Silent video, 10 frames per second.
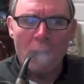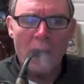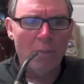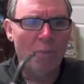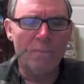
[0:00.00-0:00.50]

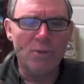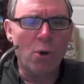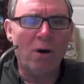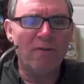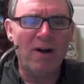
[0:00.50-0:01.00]
one of the most
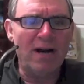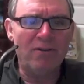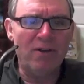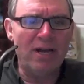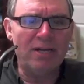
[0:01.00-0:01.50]

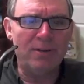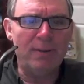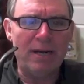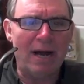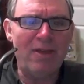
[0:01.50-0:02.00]
horrifying things, I
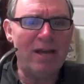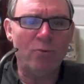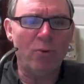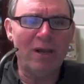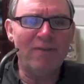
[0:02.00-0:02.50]
mean, I think
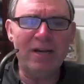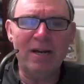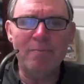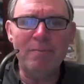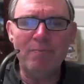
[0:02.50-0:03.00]
we're living
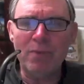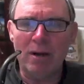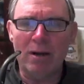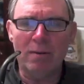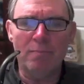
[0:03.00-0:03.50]
in
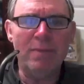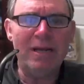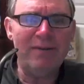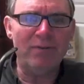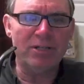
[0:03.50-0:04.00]

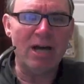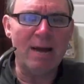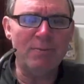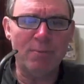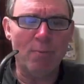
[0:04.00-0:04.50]
medieval
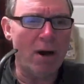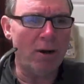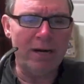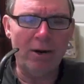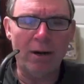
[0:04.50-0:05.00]
times and
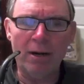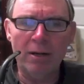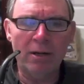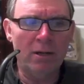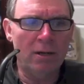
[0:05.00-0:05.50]
modern era,
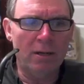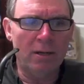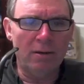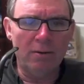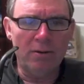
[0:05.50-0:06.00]

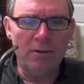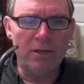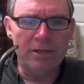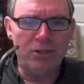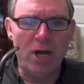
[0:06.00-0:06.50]
you
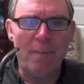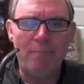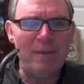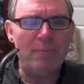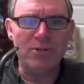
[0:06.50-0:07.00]
know, you
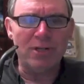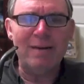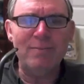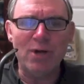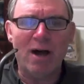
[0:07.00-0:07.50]
chop people's
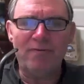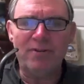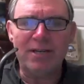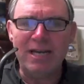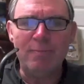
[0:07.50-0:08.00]
limbs off
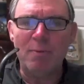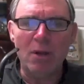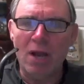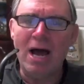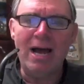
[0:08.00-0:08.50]
to keep them
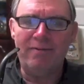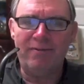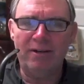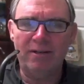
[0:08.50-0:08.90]
alive.